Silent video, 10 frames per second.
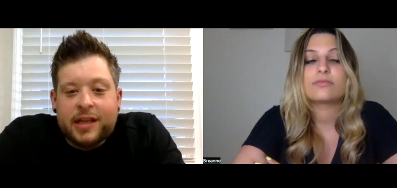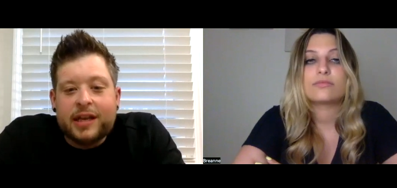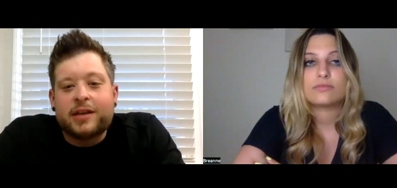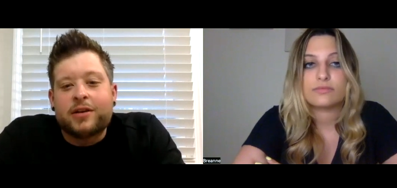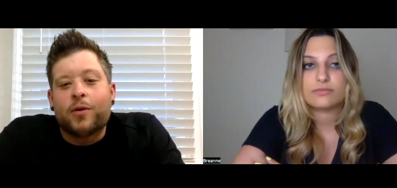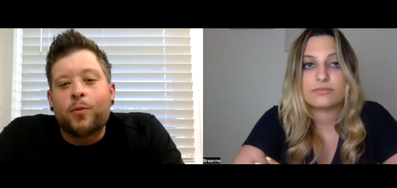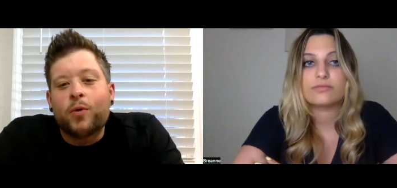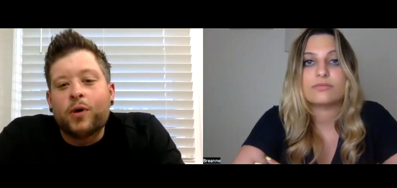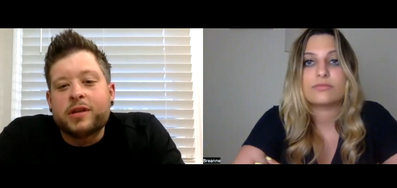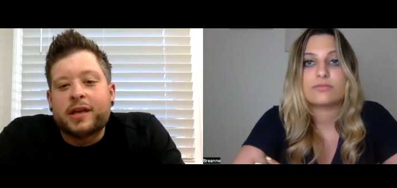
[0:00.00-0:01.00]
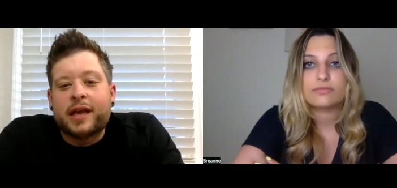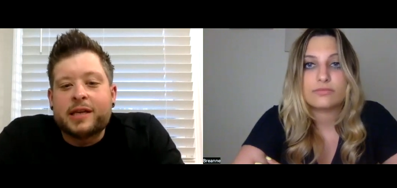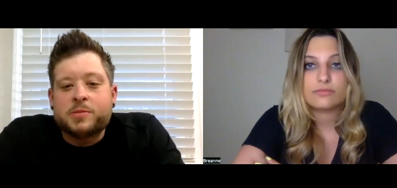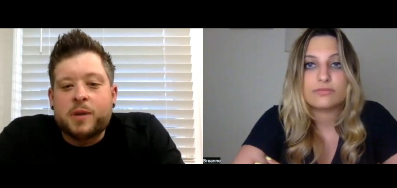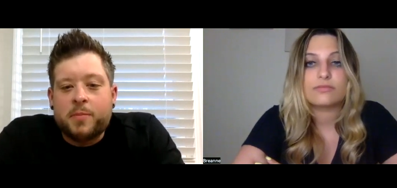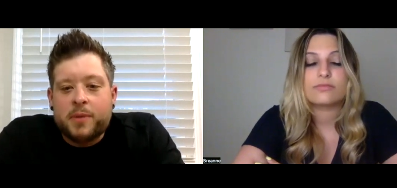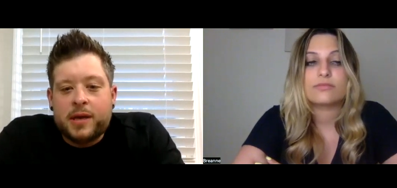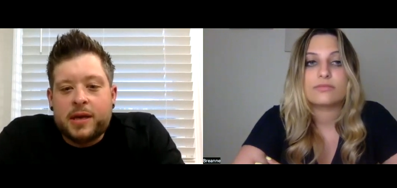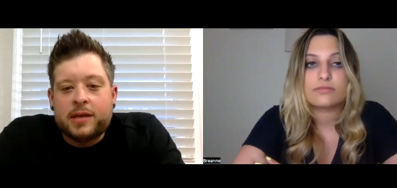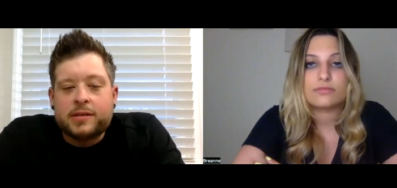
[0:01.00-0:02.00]
Speaker 1: they didn't know what the case may
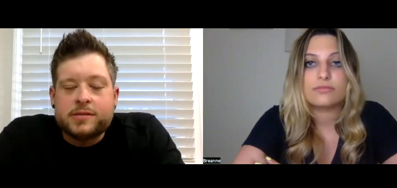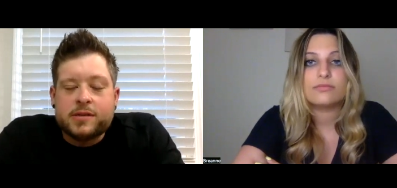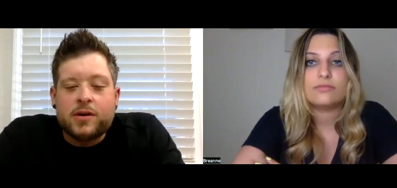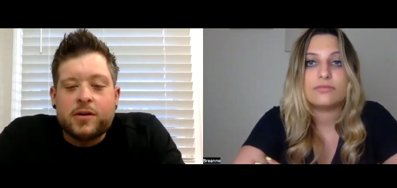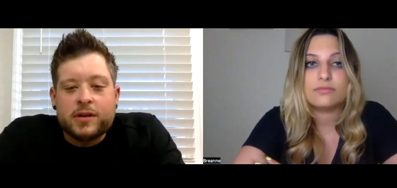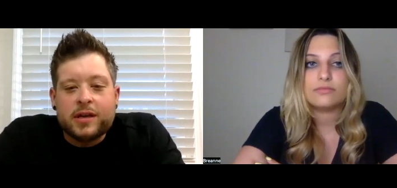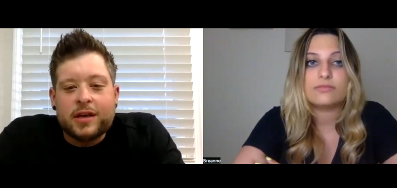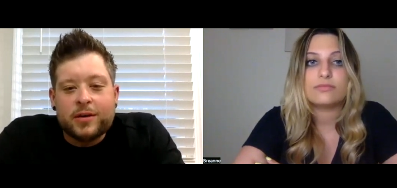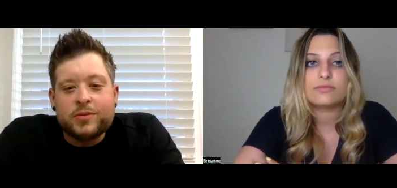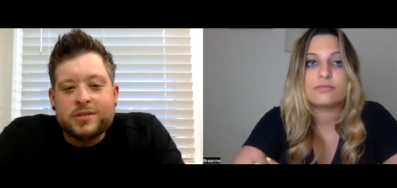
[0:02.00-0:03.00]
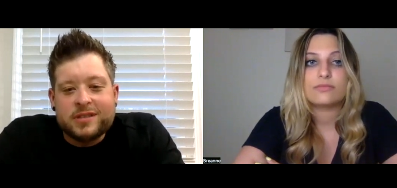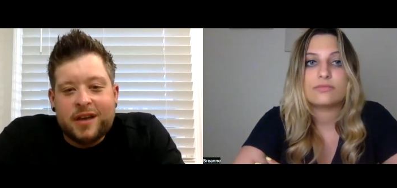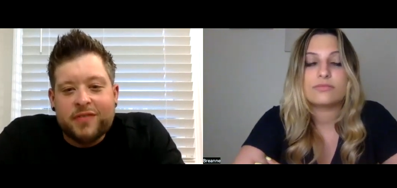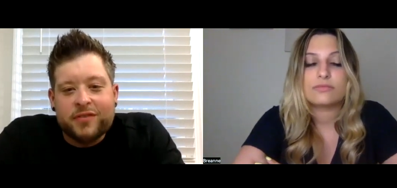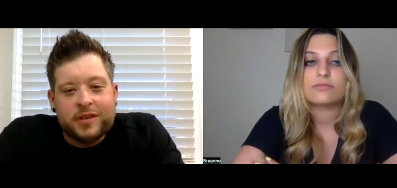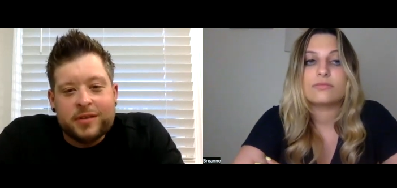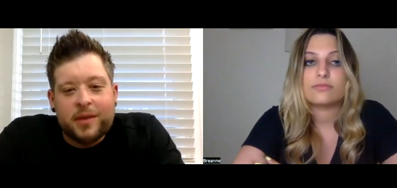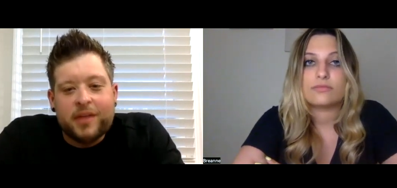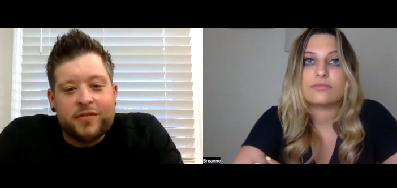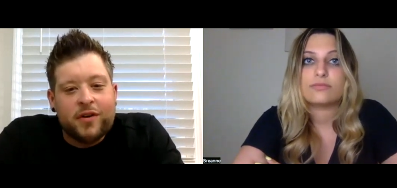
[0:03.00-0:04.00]
be. So yeah, it was definitely
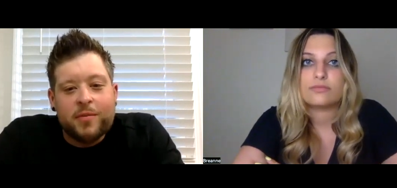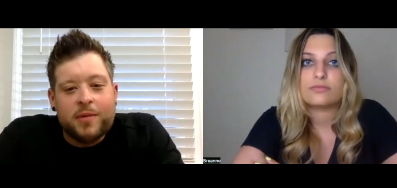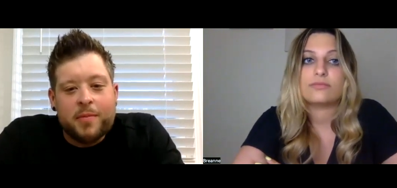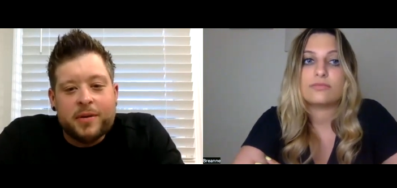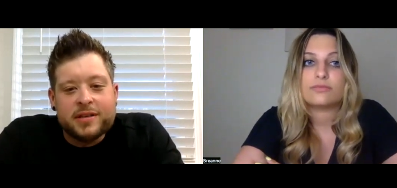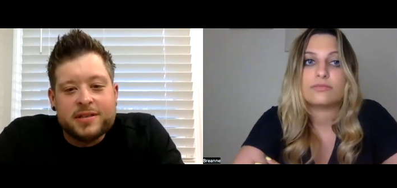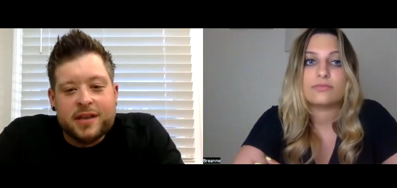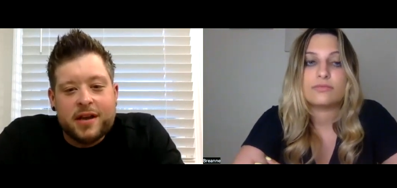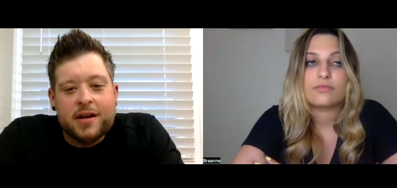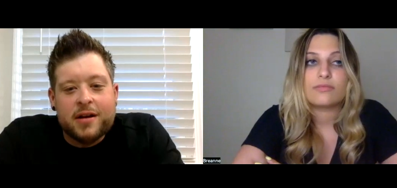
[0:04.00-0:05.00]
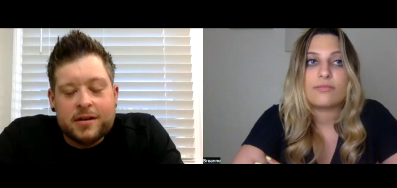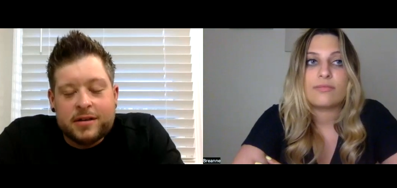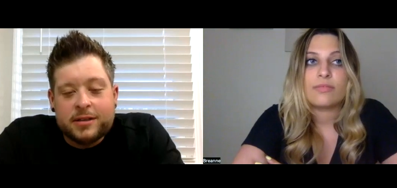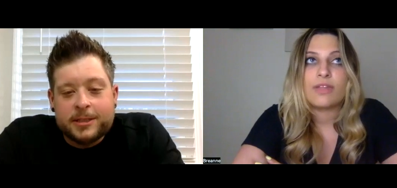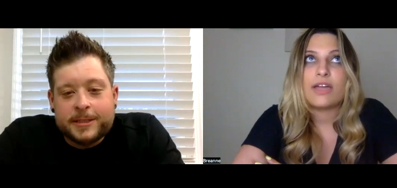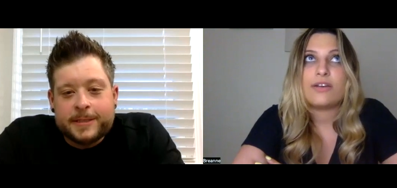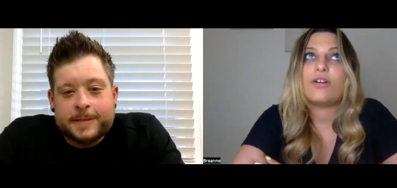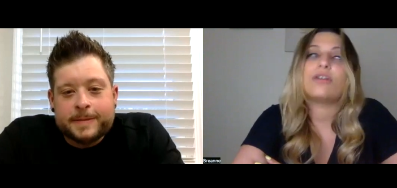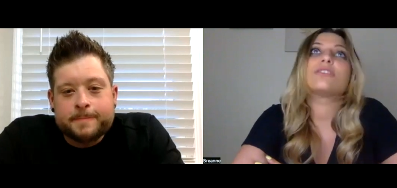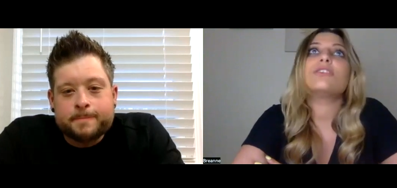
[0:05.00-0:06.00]
by far my biggest scare.
Speaker 2: And
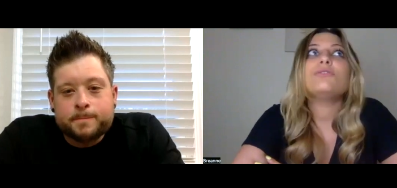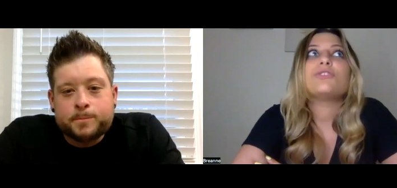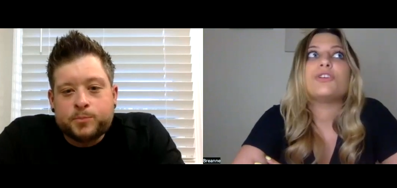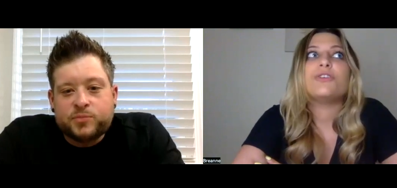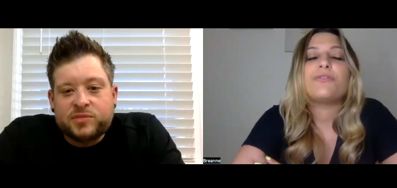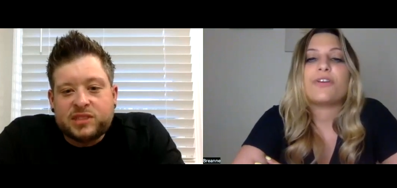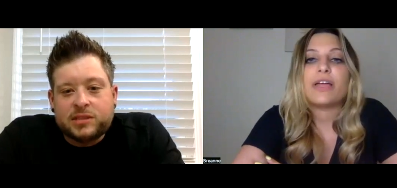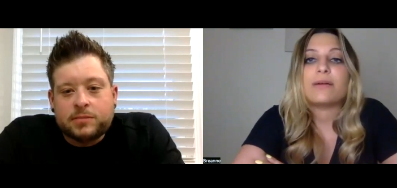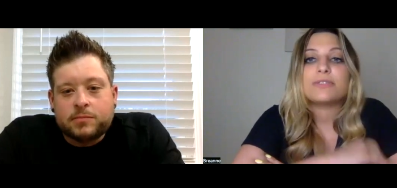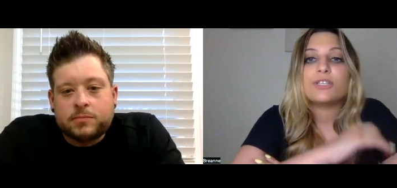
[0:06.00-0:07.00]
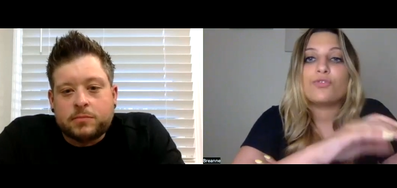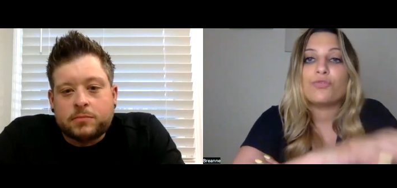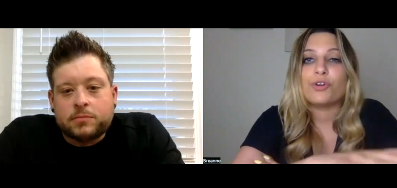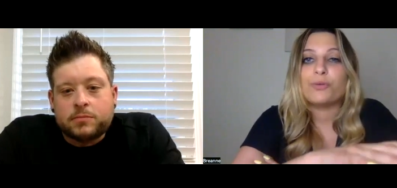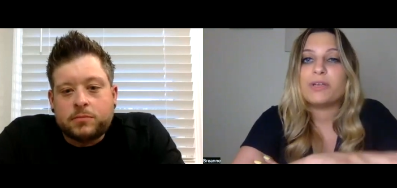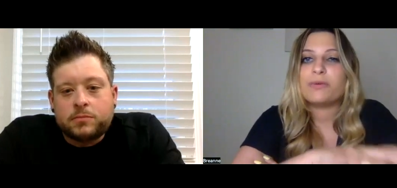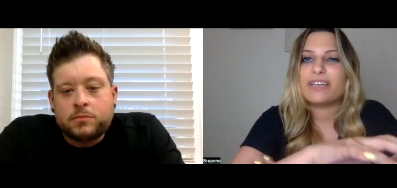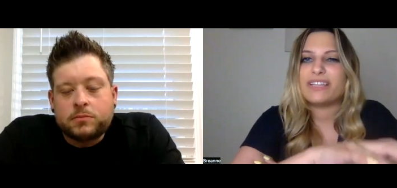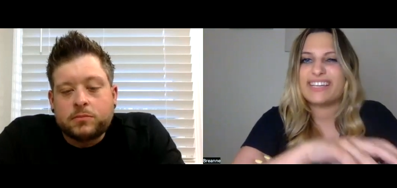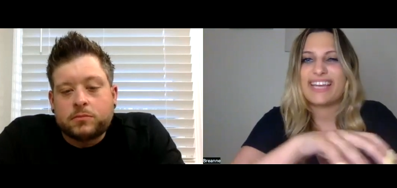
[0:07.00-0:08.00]
also too, for them to room you
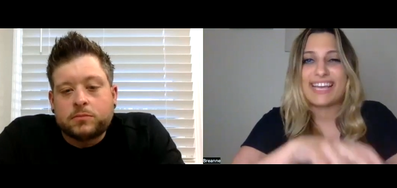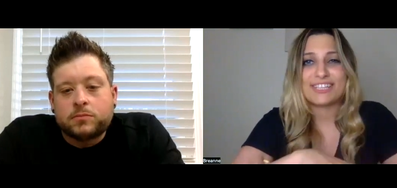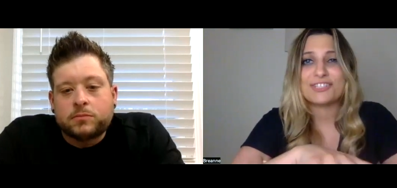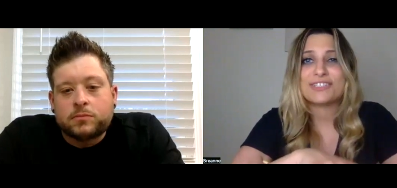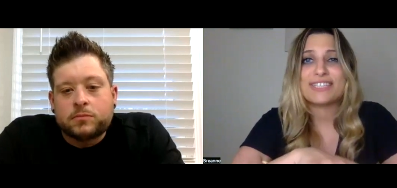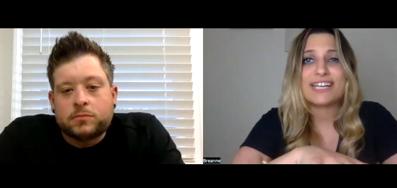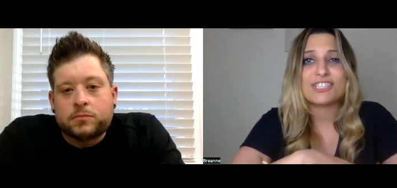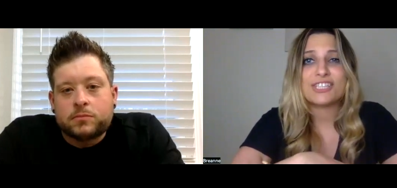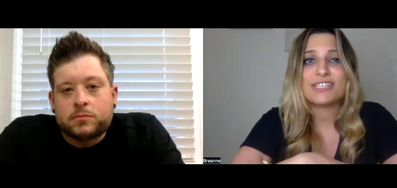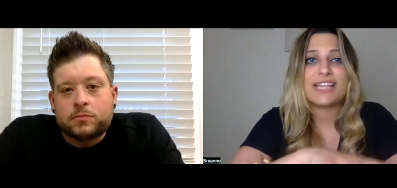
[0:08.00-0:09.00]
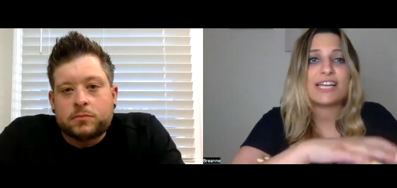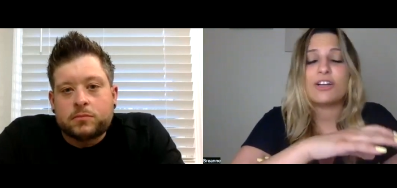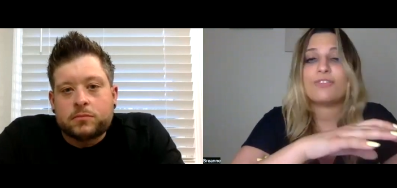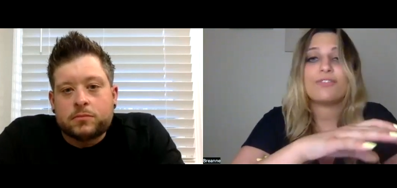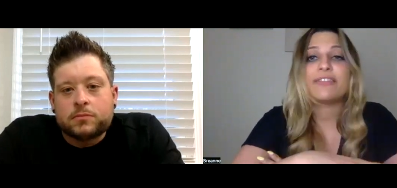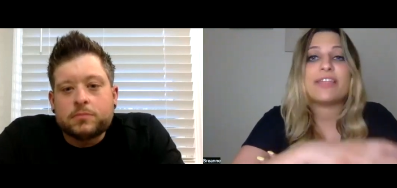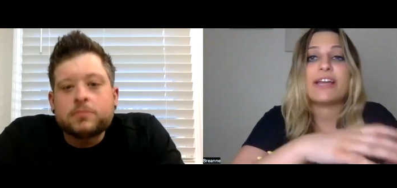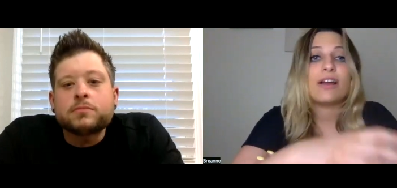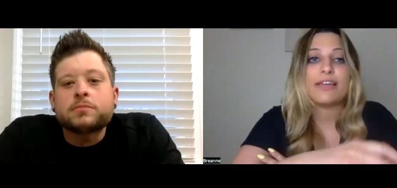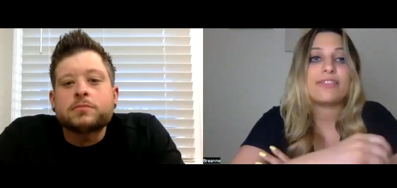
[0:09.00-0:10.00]
in the cancer section, that right
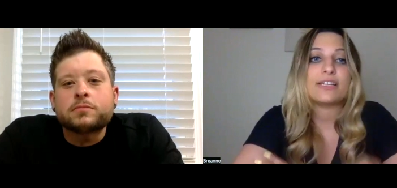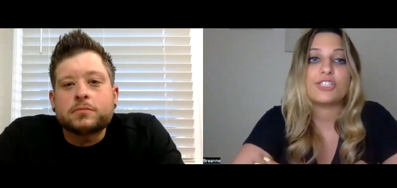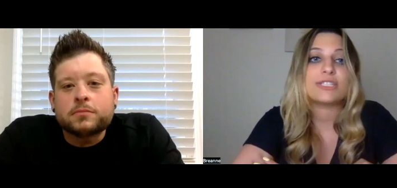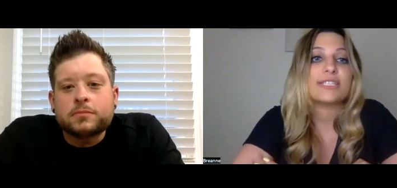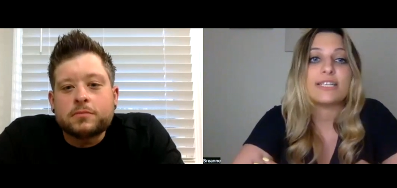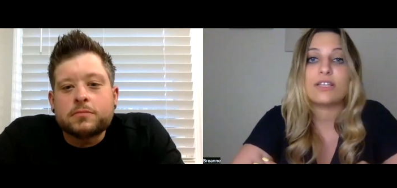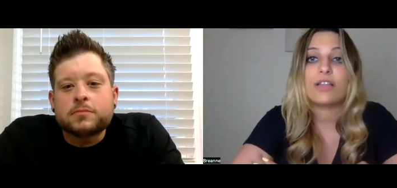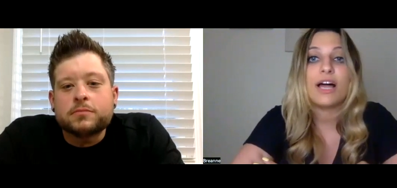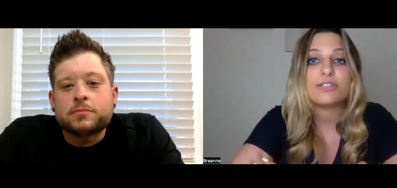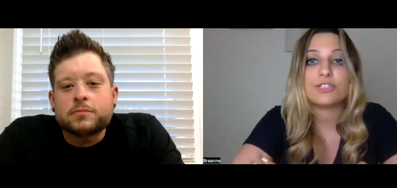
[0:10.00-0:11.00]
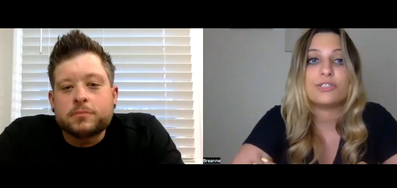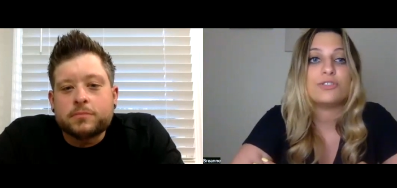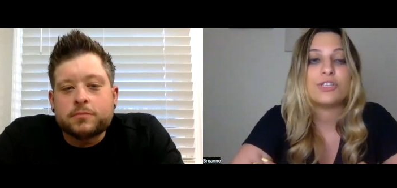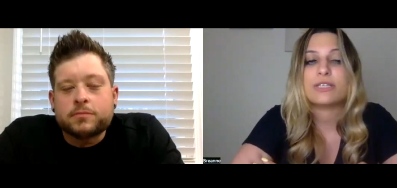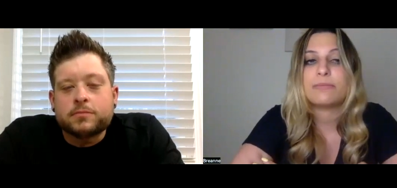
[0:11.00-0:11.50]
there, I think just says a lot too, just